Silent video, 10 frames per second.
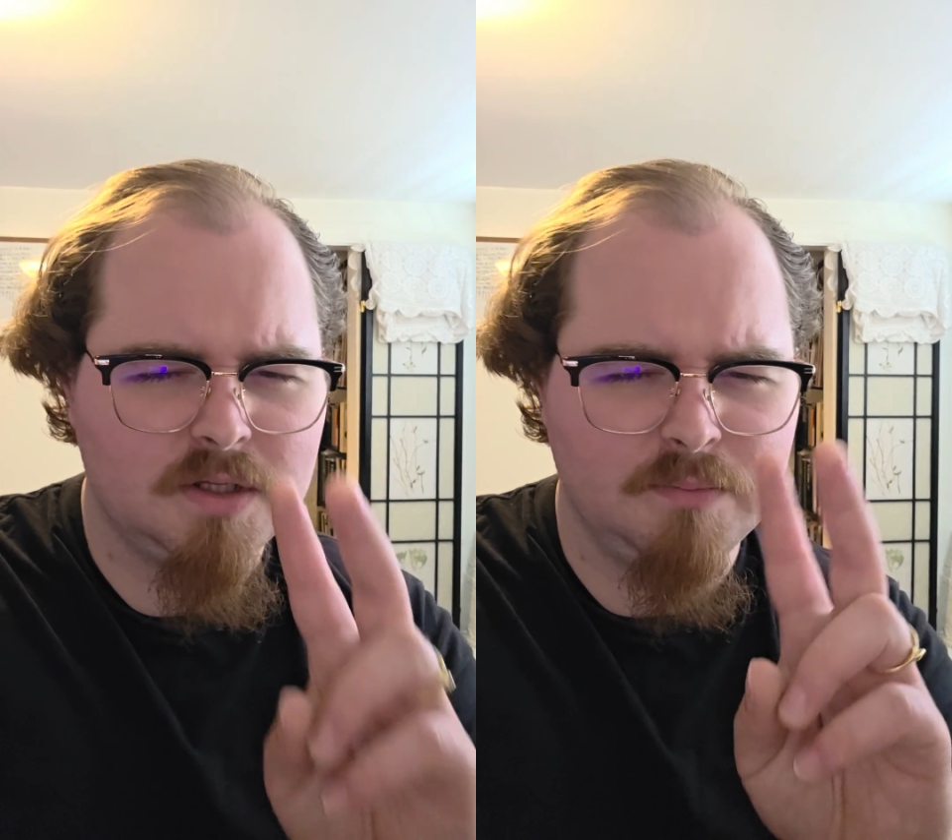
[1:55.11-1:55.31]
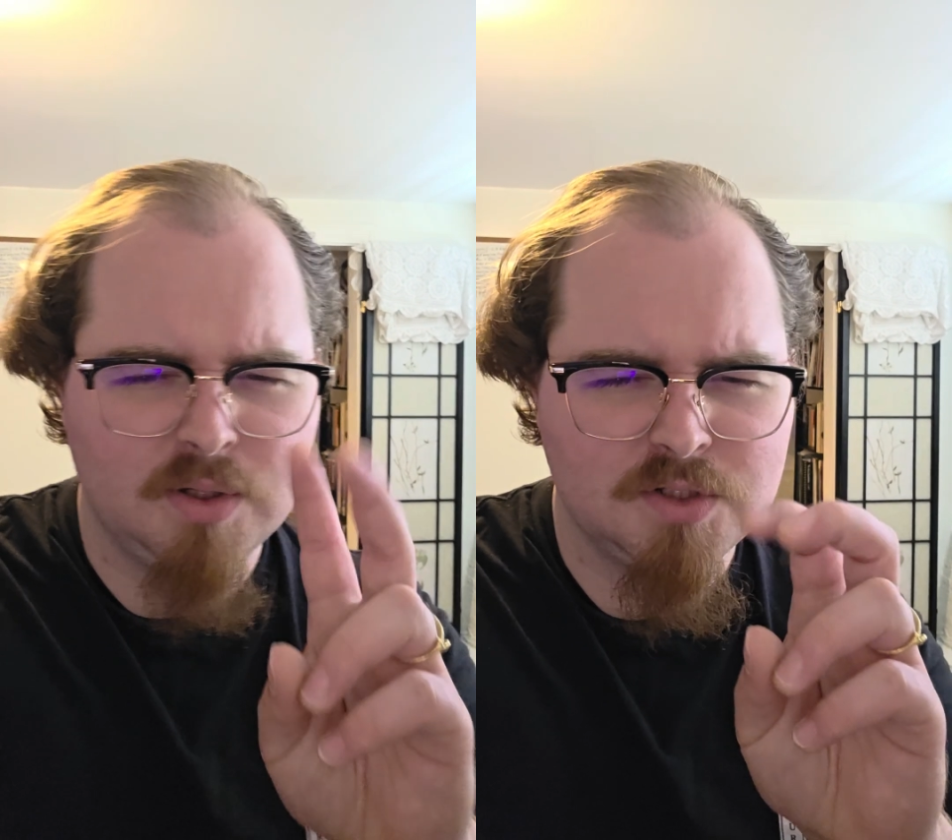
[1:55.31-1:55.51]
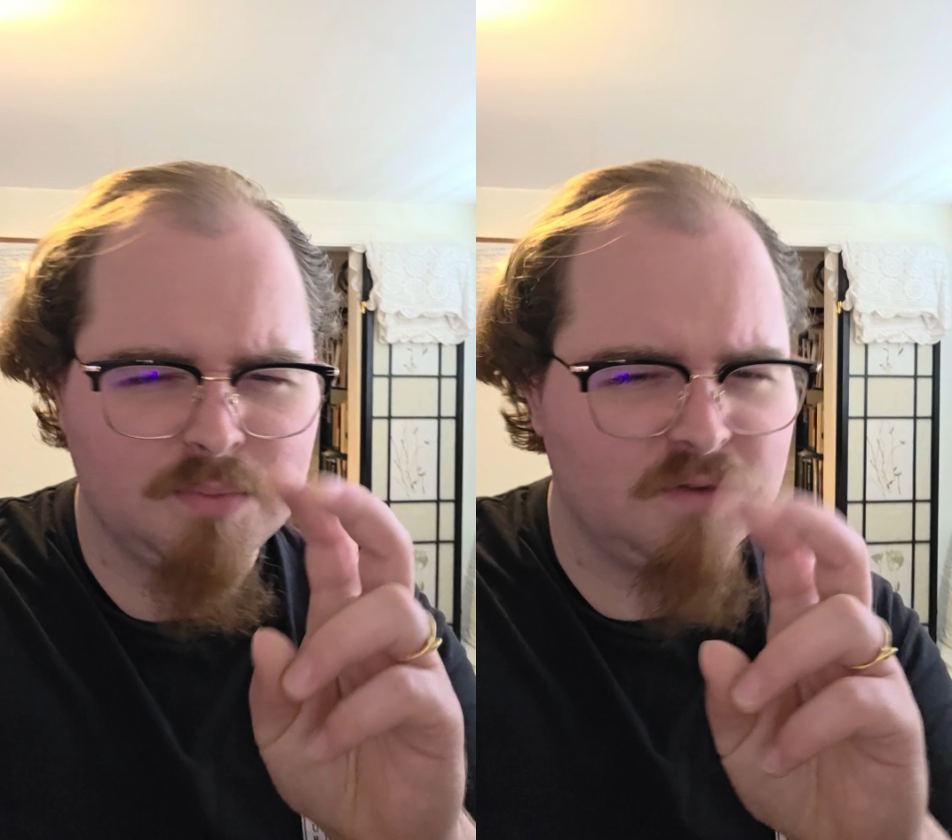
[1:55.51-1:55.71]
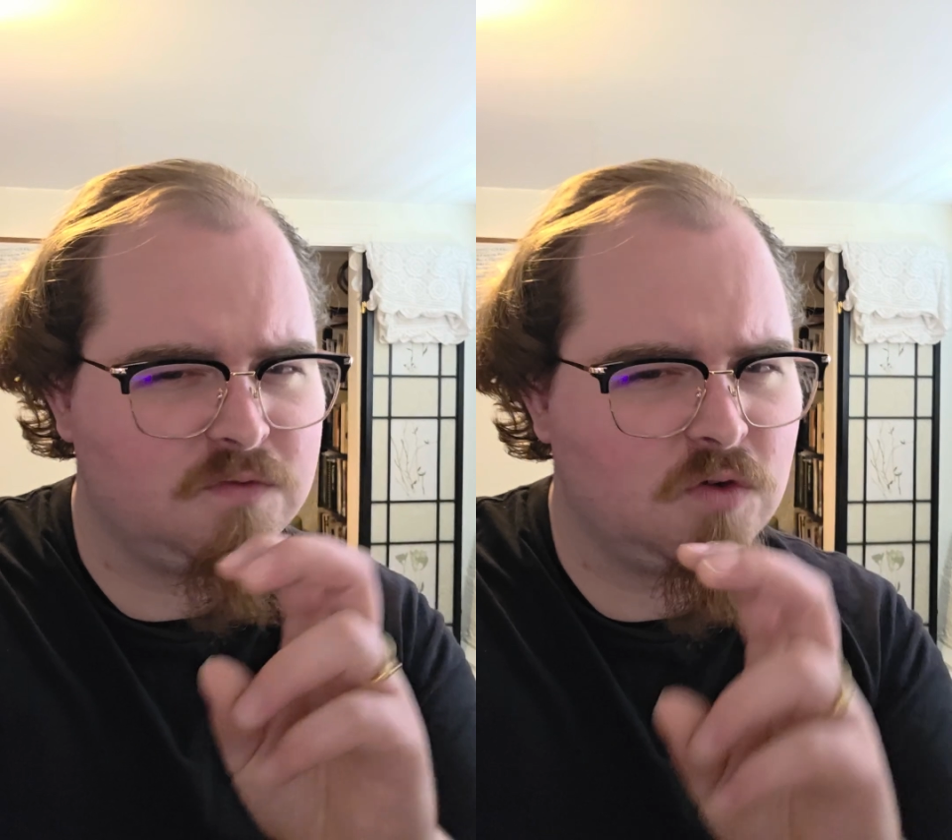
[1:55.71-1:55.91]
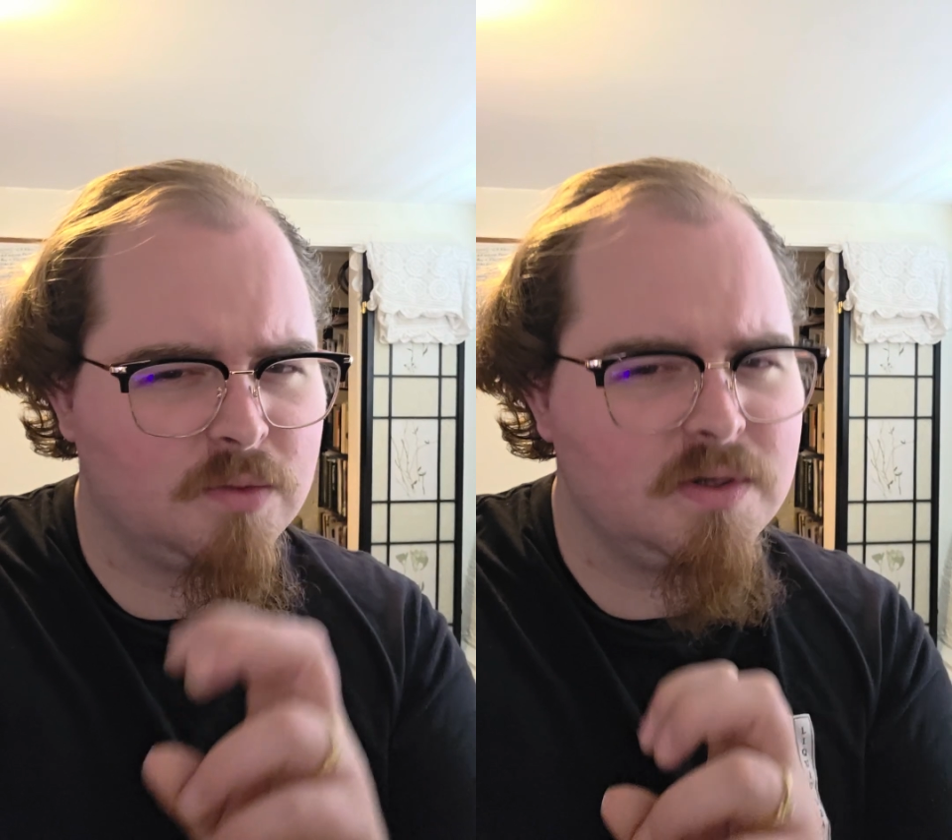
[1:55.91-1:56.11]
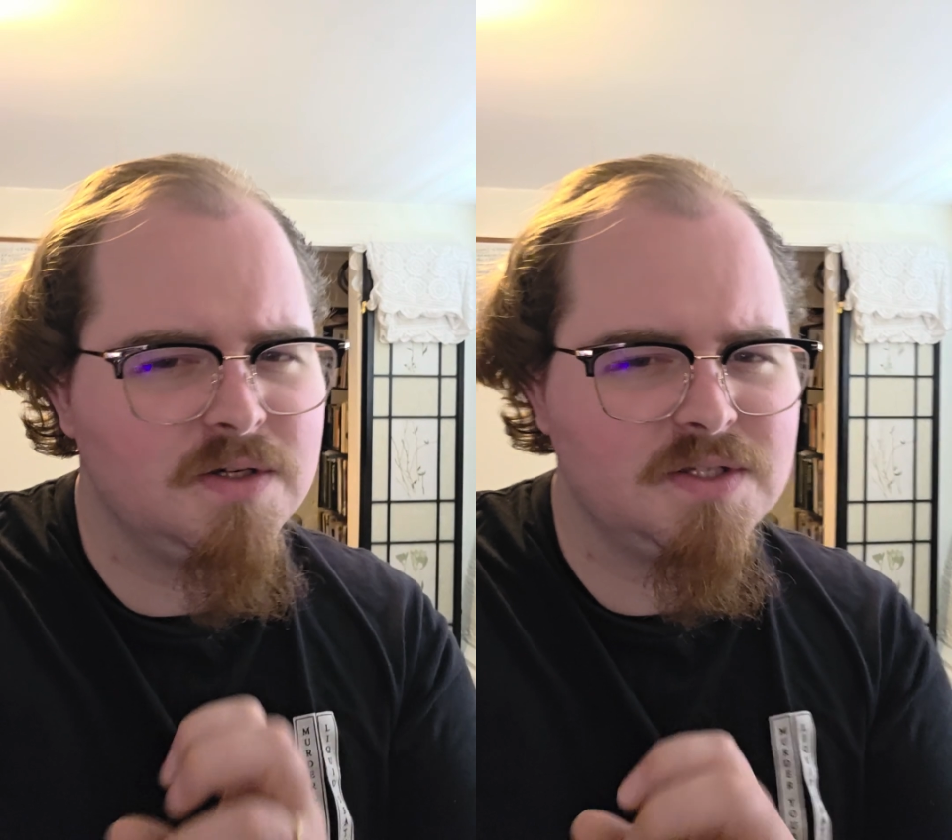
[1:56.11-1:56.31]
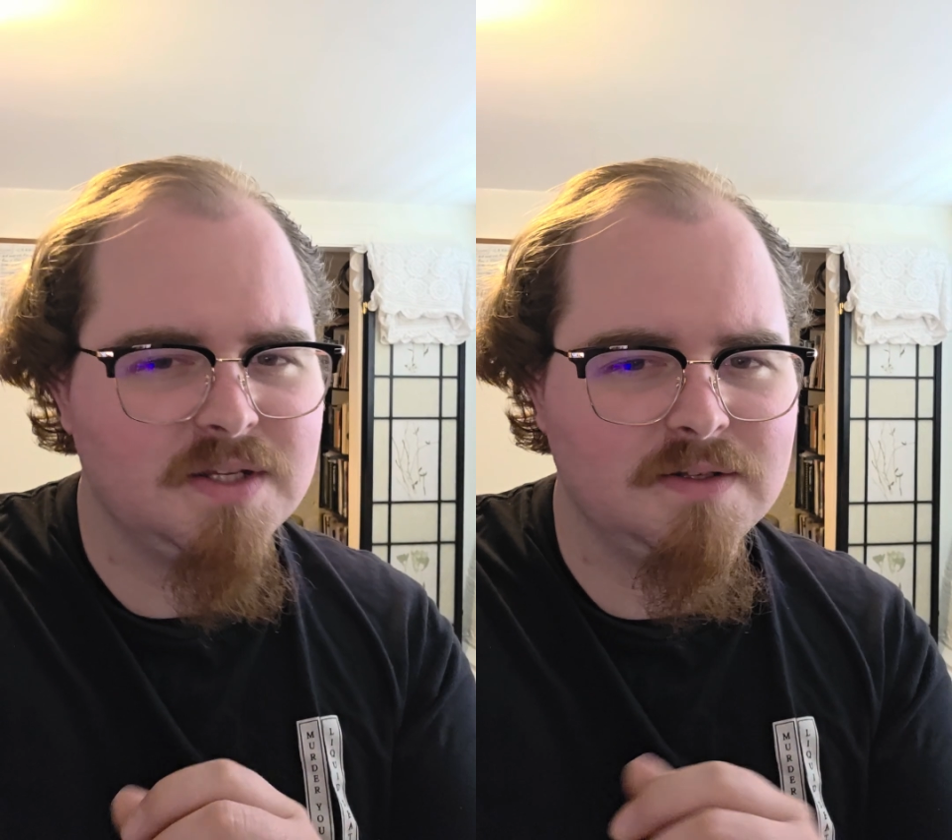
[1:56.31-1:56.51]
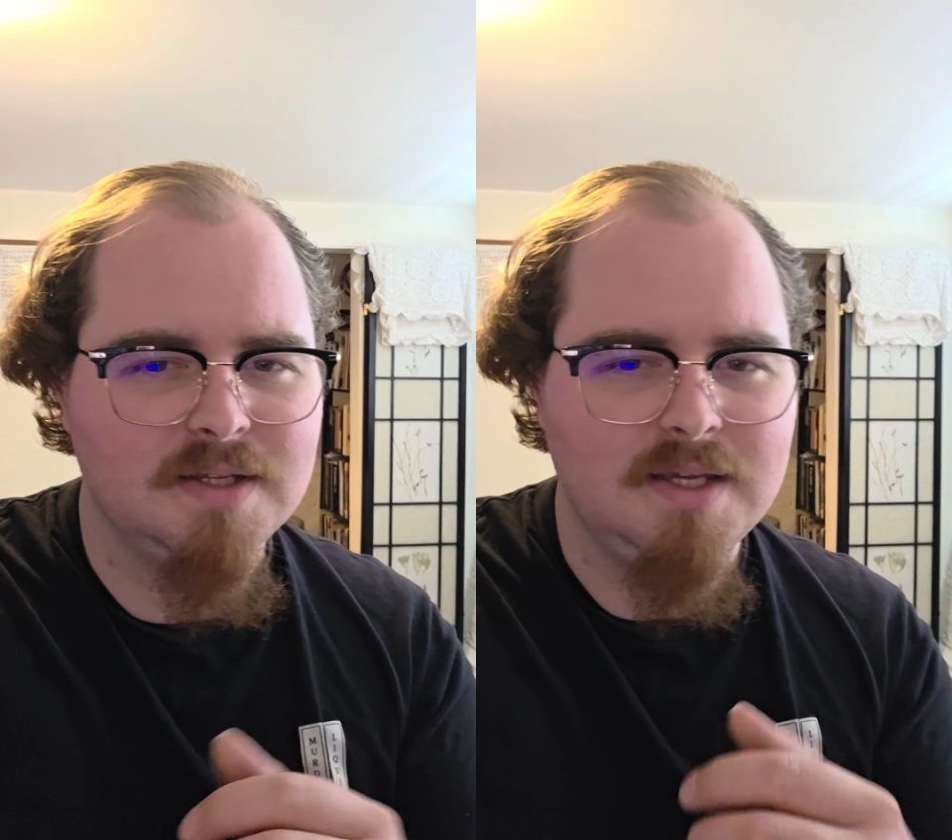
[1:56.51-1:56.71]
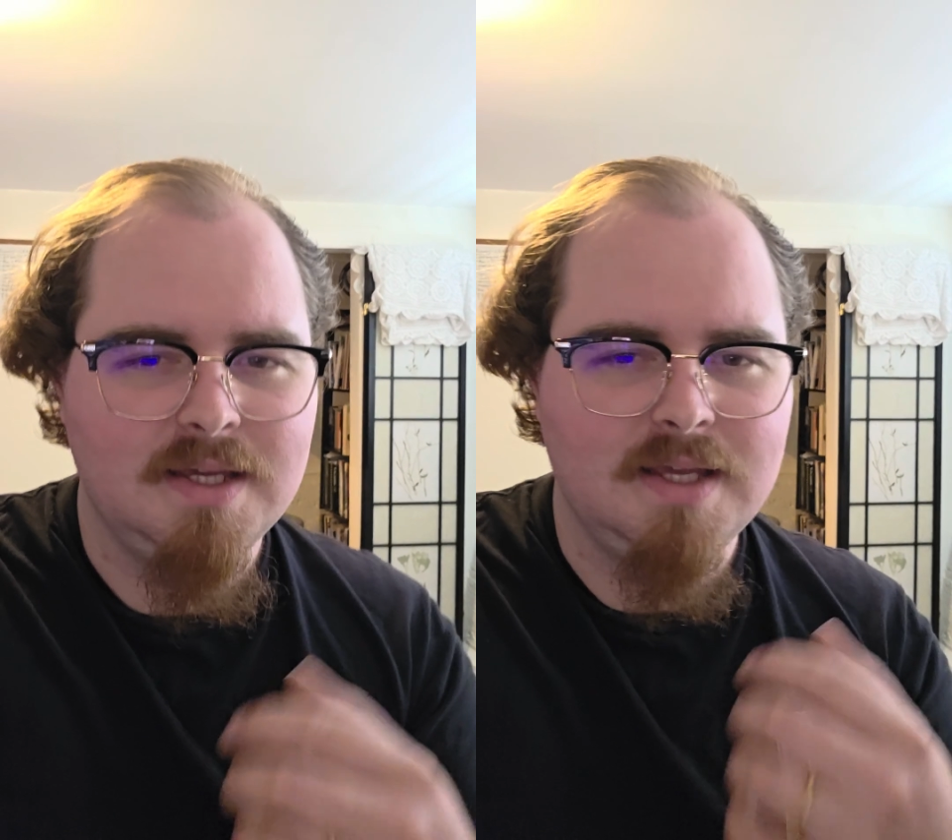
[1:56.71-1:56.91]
composer performers and